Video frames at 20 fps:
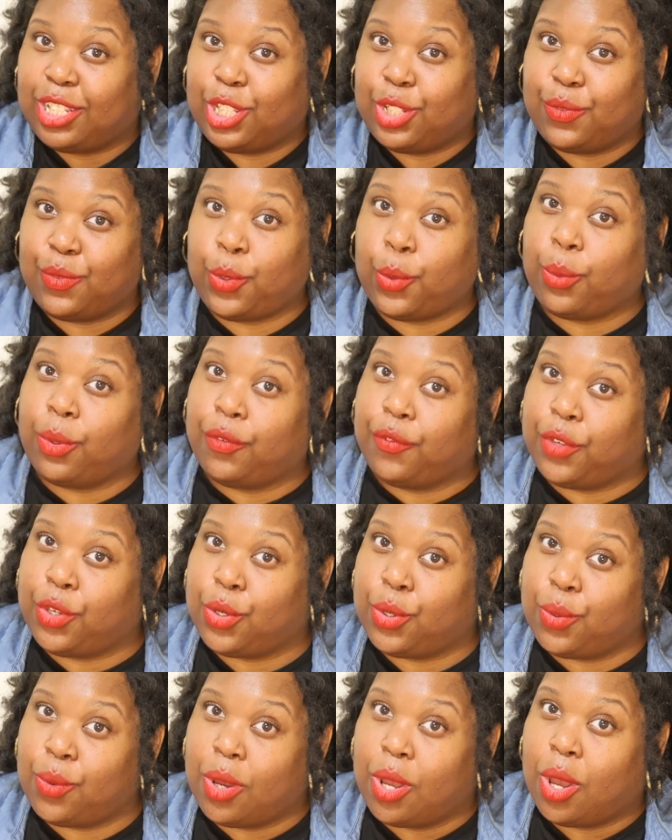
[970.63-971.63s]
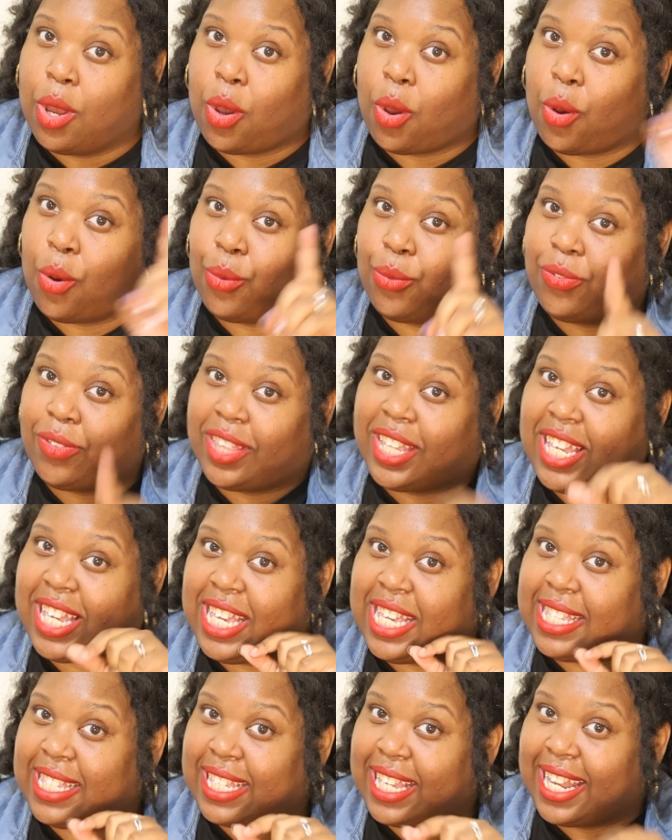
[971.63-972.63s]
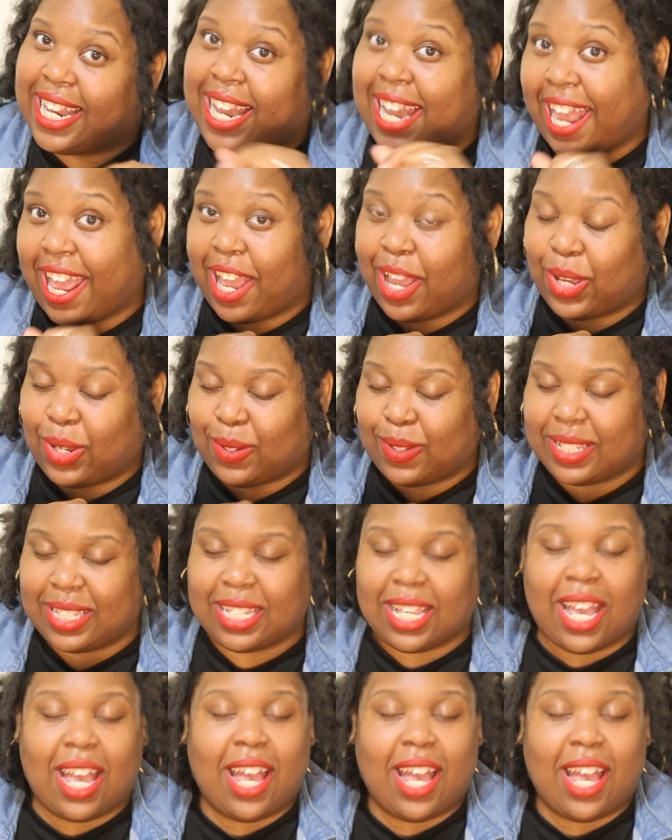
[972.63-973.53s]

to give you a review on these nails.